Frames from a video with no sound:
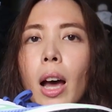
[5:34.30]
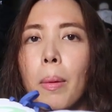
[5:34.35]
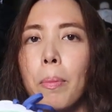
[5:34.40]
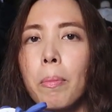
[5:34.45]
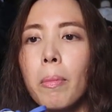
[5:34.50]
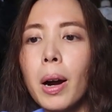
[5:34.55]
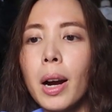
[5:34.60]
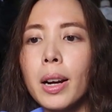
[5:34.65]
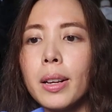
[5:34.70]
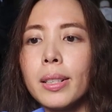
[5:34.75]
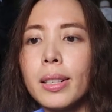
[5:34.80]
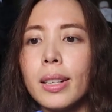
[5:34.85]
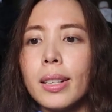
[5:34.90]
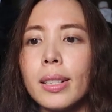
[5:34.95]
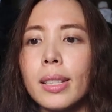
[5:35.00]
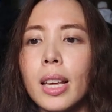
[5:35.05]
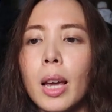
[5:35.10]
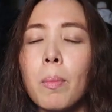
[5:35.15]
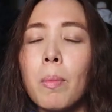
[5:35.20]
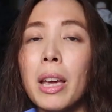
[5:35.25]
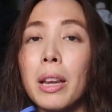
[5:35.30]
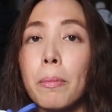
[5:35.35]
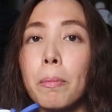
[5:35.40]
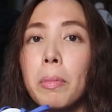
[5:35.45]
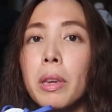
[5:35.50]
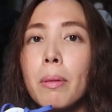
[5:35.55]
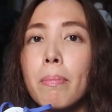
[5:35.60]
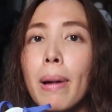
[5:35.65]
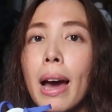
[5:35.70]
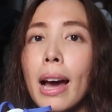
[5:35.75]
up bar system
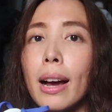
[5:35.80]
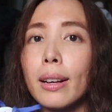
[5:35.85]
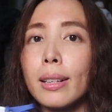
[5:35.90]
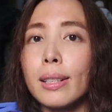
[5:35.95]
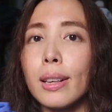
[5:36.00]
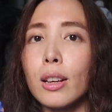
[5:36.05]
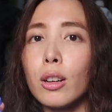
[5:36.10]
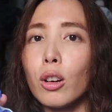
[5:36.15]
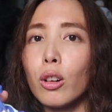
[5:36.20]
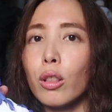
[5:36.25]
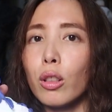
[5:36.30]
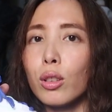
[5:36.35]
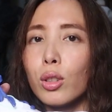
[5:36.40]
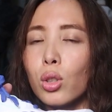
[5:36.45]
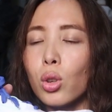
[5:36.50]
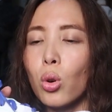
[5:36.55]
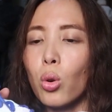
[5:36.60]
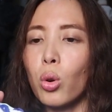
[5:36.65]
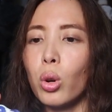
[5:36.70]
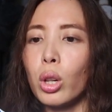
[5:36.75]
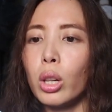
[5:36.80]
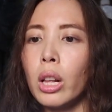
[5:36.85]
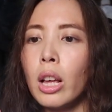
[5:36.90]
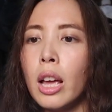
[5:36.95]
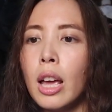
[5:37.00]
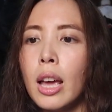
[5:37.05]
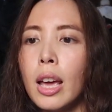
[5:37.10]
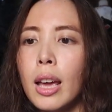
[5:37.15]
and P-backs under the sole,